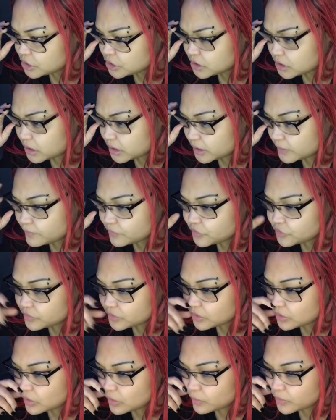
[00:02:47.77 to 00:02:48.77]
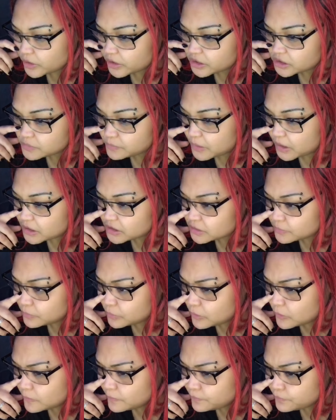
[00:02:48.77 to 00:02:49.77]
time doing homework as
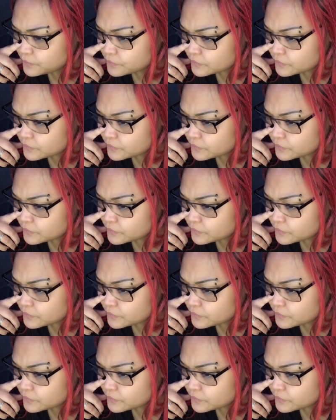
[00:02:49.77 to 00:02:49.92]
possible,